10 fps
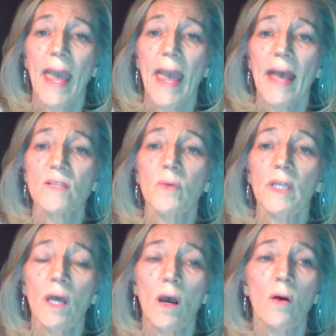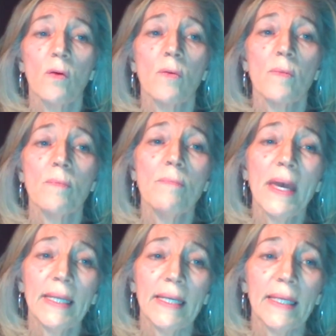As we know,
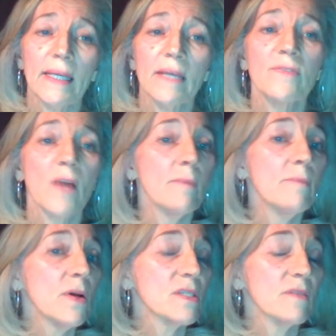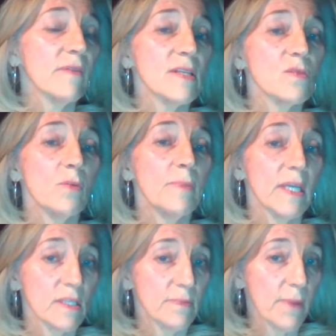many, if not most of us, will be
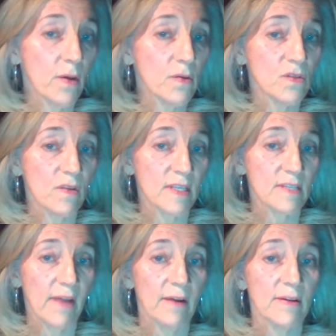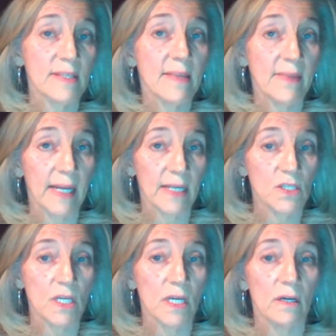exposed to this virus in the
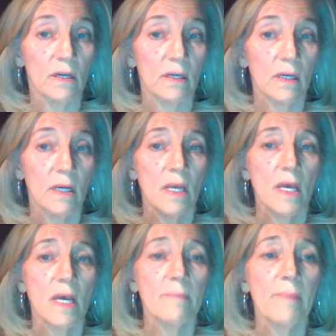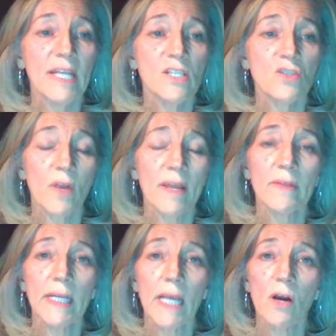next year. By
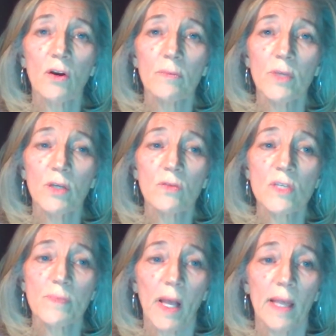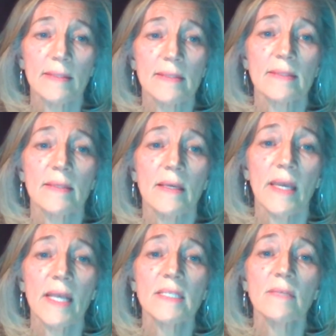strengthening our immune response,
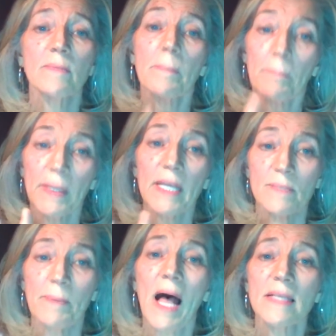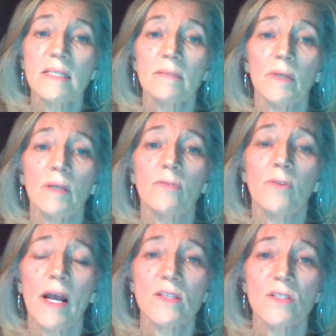it's possible
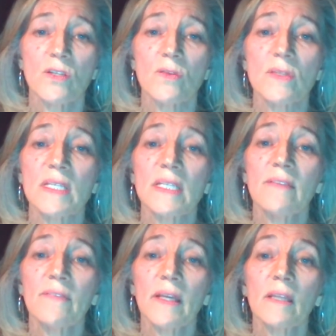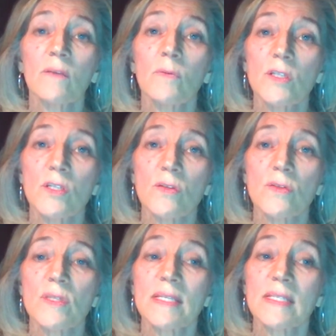for us to significantly
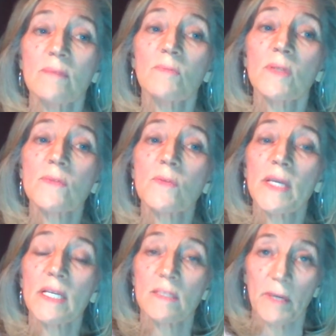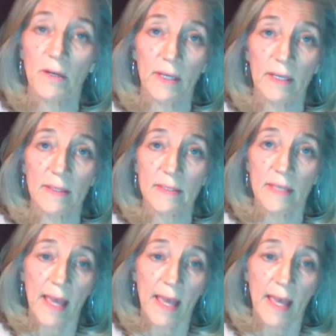reduce the symptoms we experience